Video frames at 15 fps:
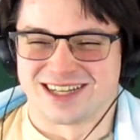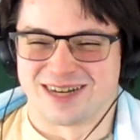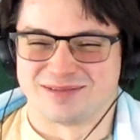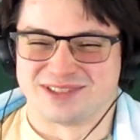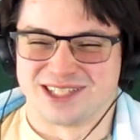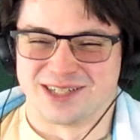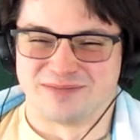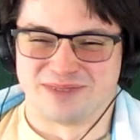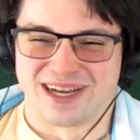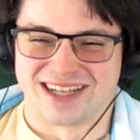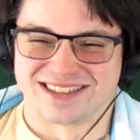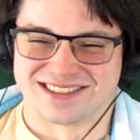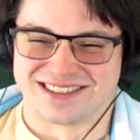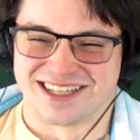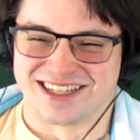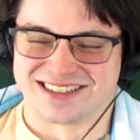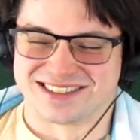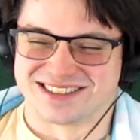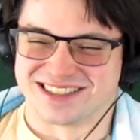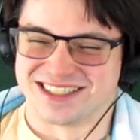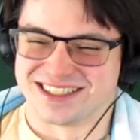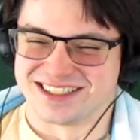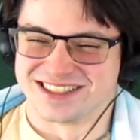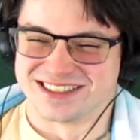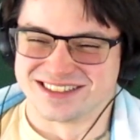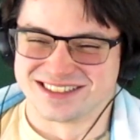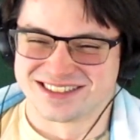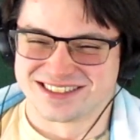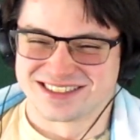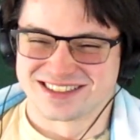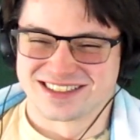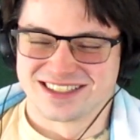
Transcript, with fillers: Top 10 best death scenes.